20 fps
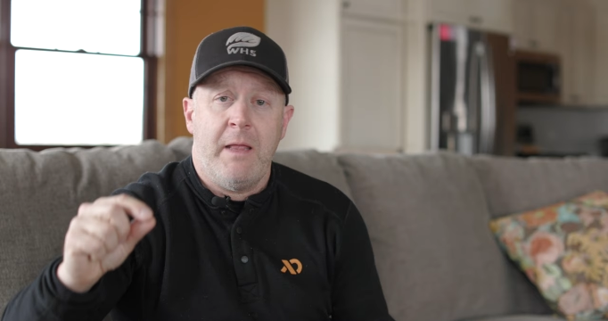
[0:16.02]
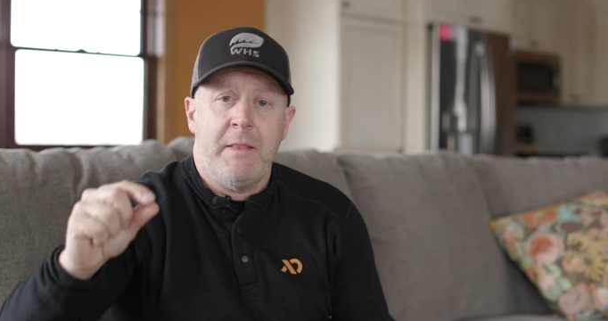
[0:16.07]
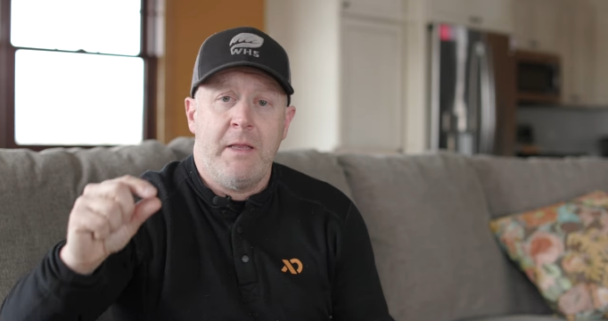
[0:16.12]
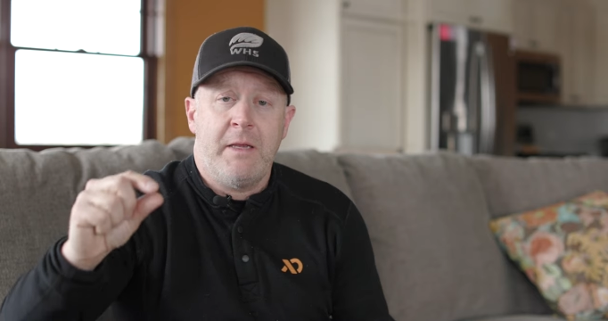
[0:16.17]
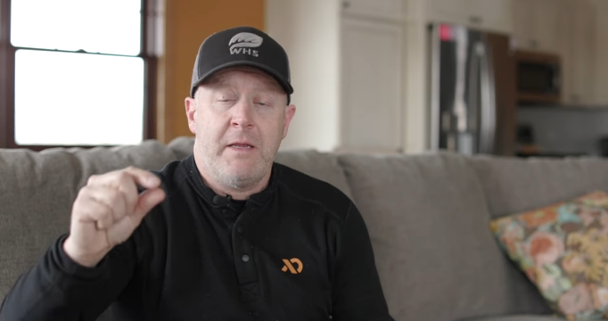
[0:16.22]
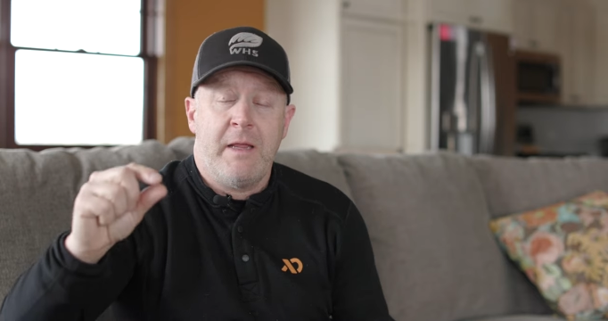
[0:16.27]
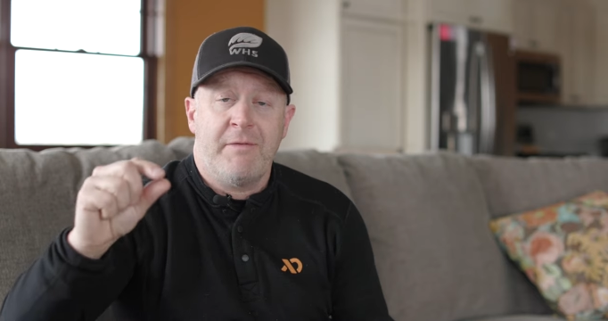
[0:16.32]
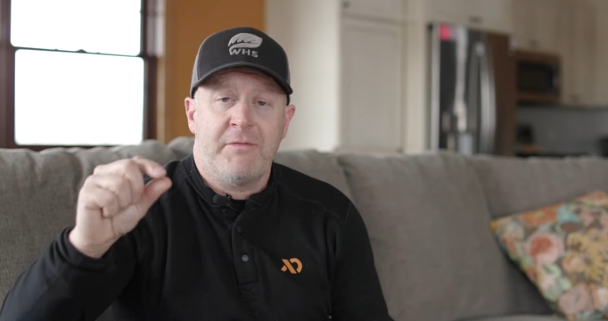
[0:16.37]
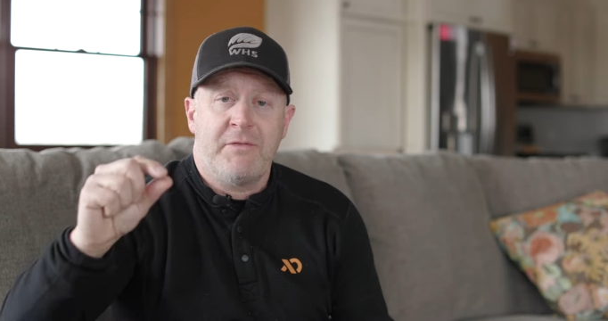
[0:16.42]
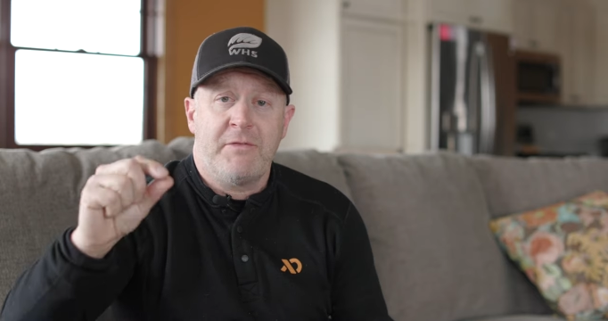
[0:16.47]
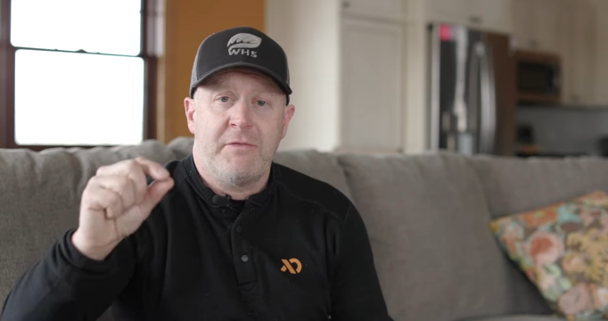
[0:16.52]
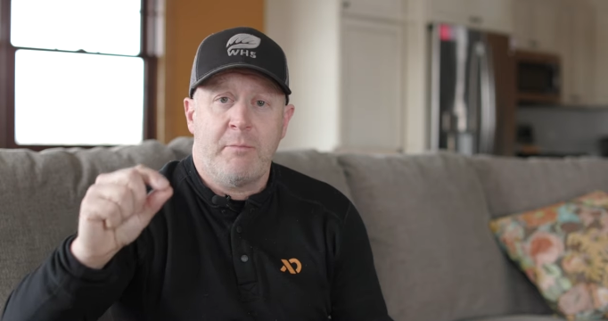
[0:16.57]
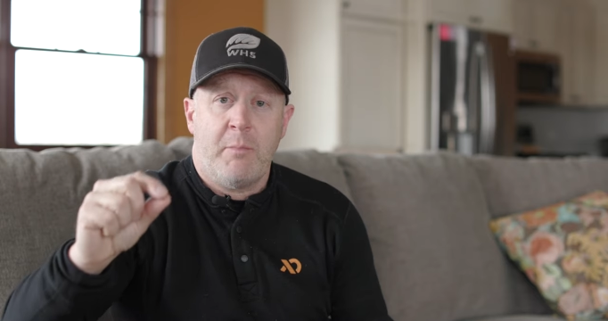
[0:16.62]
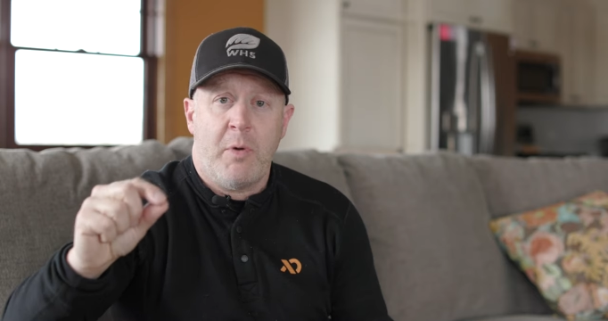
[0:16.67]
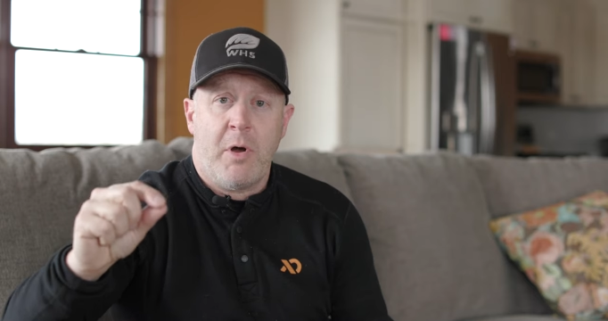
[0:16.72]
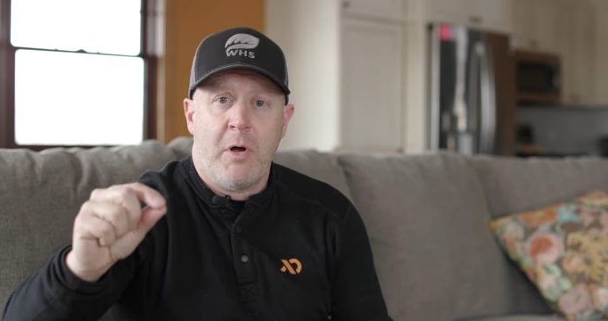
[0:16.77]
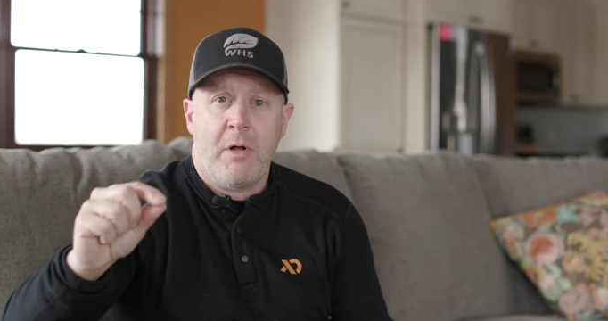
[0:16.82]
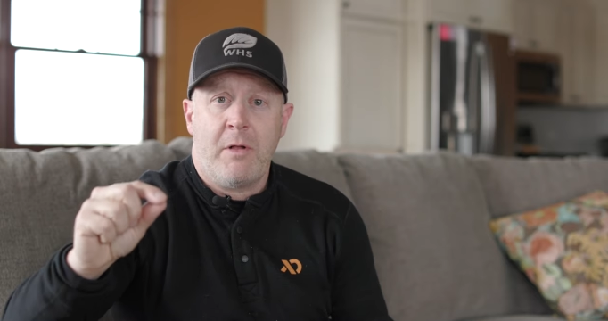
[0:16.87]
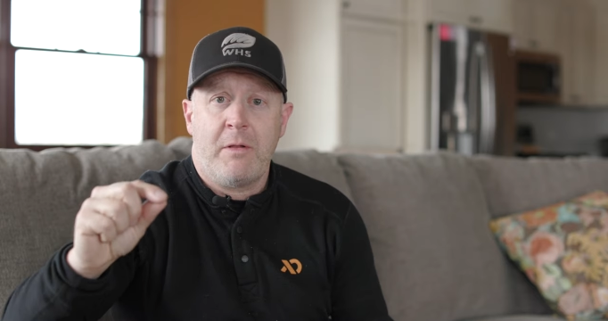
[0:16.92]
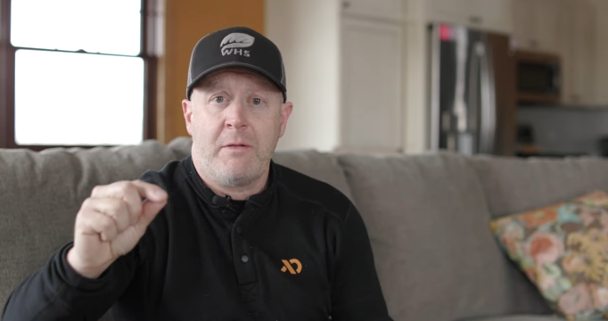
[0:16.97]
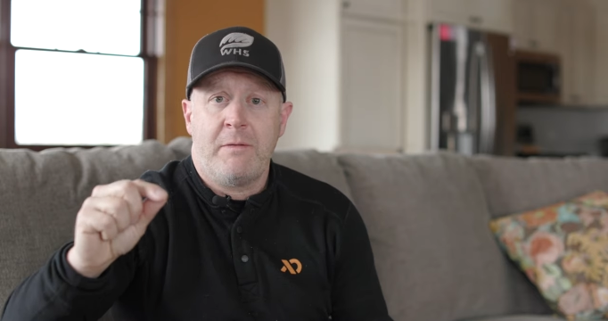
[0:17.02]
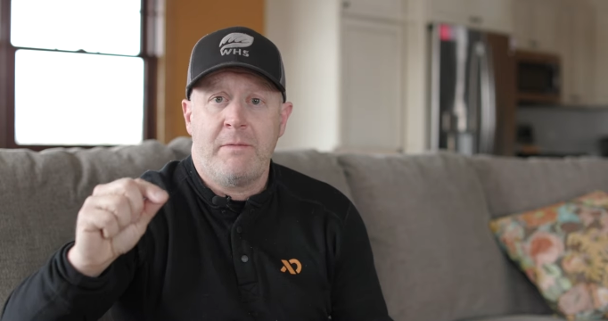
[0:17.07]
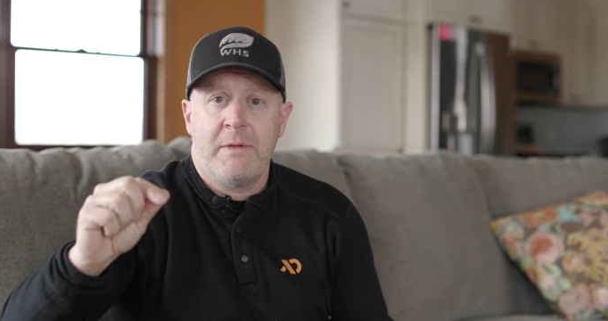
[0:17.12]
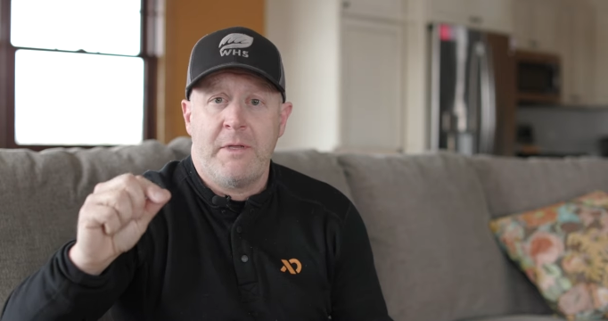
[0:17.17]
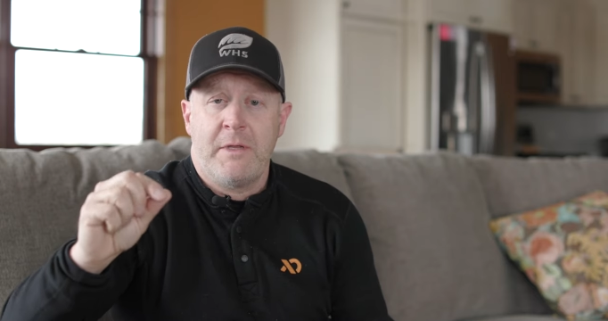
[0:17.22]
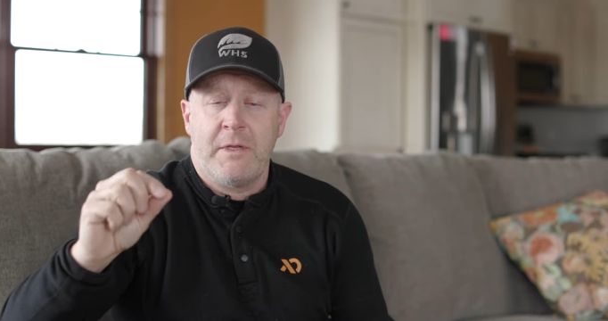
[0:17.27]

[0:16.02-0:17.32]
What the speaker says: And then you have small,